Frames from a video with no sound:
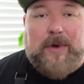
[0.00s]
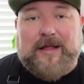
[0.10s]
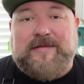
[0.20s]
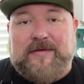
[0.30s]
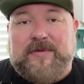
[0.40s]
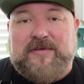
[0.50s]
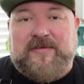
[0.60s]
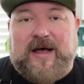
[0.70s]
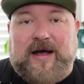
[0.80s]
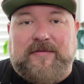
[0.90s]
Relatively
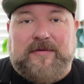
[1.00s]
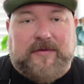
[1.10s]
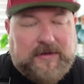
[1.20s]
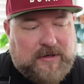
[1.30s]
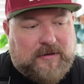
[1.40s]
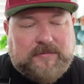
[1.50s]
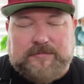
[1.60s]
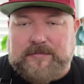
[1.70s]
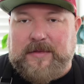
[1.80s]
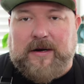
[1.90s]
soft, so you know
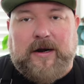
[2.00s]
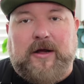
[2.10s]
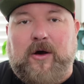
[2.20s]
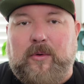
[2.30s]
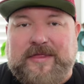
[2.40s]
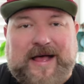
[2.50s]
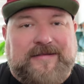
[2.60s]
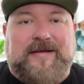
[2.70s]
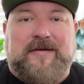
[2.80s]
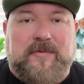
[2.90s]
they're gonna go with that
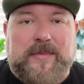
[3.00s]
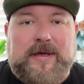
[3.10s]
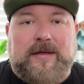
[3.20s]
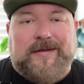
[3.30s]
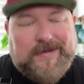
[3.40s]
tender meat.